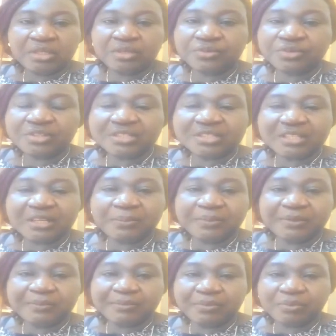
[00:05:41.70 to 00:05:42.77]
If you just tell
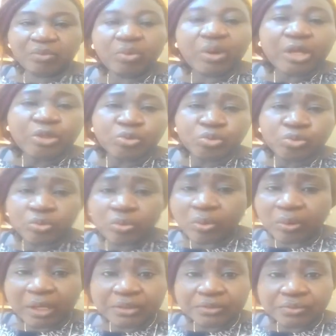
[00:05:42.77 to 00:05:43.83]
people, go and do,
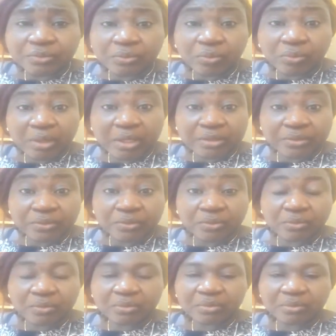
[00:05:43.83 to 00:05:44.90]
go and do, go and
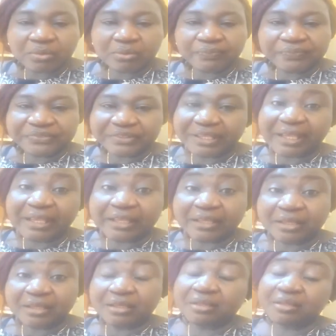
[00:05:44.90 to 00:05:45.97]
do,
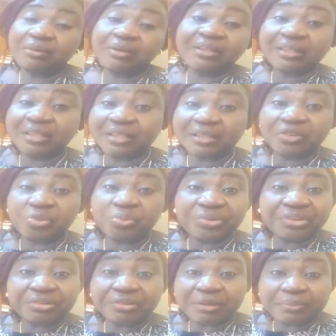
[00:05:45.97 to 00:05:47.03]
guy, one day they will
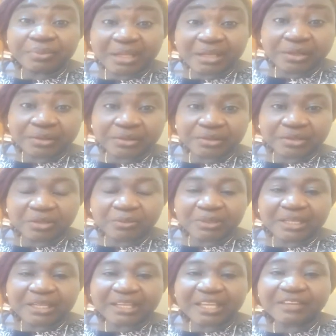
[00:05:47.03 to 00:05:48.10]
be rebellion. They'll be
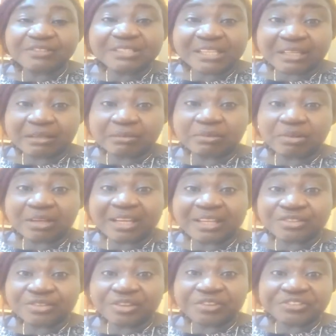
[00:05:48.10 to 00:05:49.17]
like, every time,
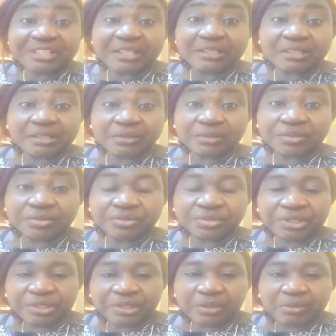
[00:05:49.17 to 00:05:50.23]
Oga just sending us,
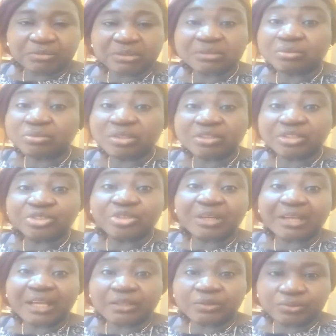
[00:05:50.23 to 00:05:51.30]
what, what does
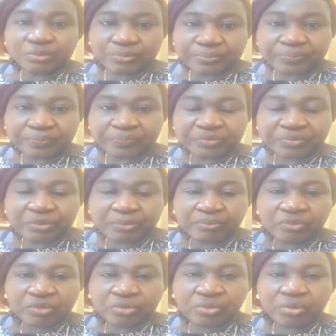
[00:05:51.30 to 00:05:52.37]
Oga do?
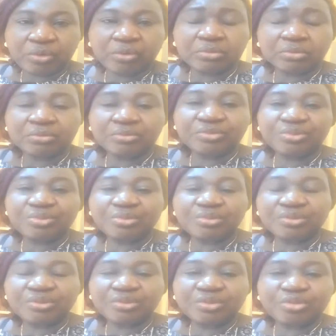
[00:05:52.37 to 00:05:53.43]
So,
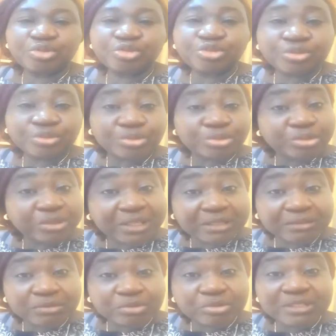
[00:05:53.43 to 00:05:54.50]
to, to,
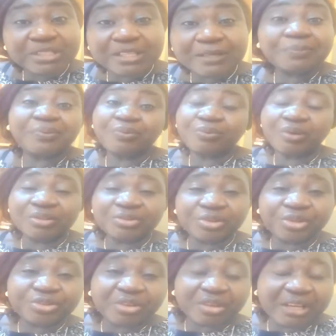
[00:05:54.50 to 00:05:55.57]
to name
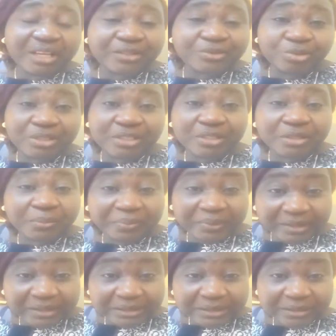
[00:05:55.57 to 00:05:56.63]
what does Oga do in the
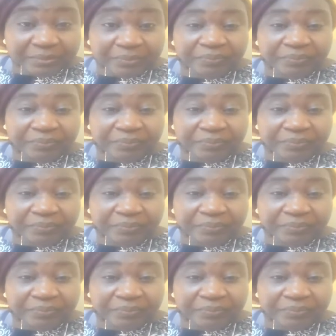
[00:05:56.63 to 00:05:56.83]
board,